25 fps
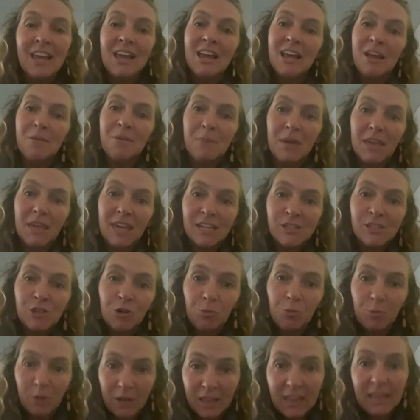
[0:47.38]
begin to
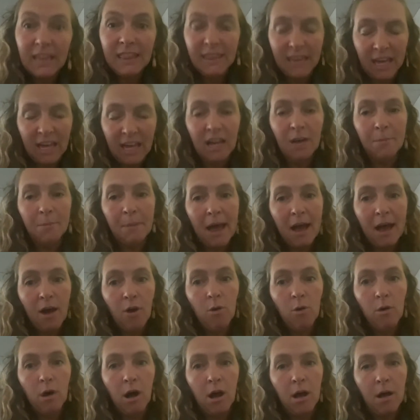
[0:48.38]
really think
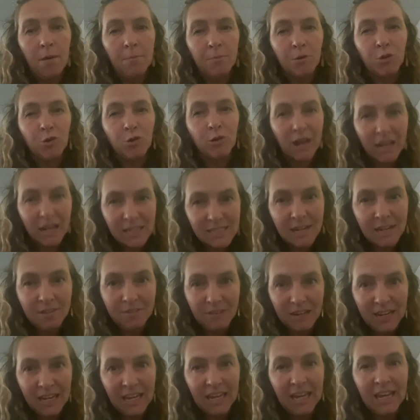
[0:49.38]
about
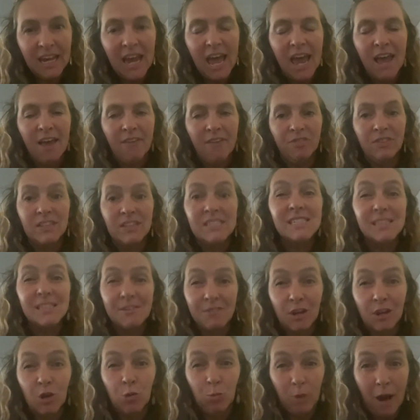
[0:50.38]
creativity and the
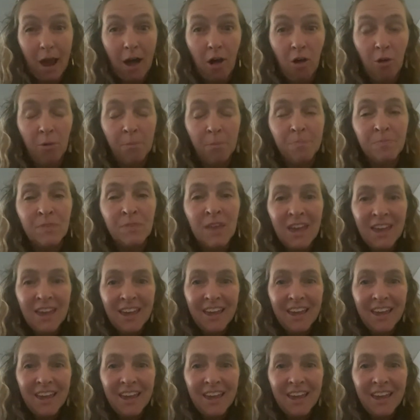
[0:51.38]
civic realm